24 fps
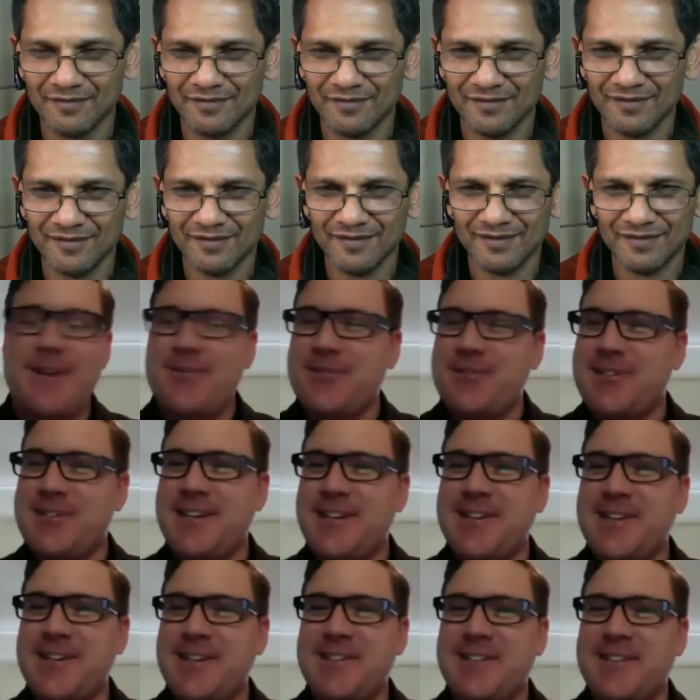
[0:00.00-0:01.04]
Interesting
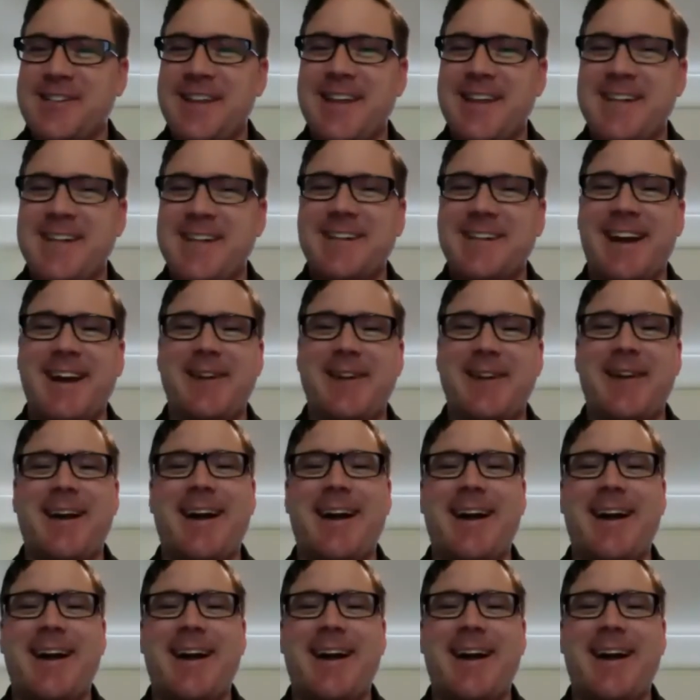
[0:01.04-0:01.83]
you say that, Jay.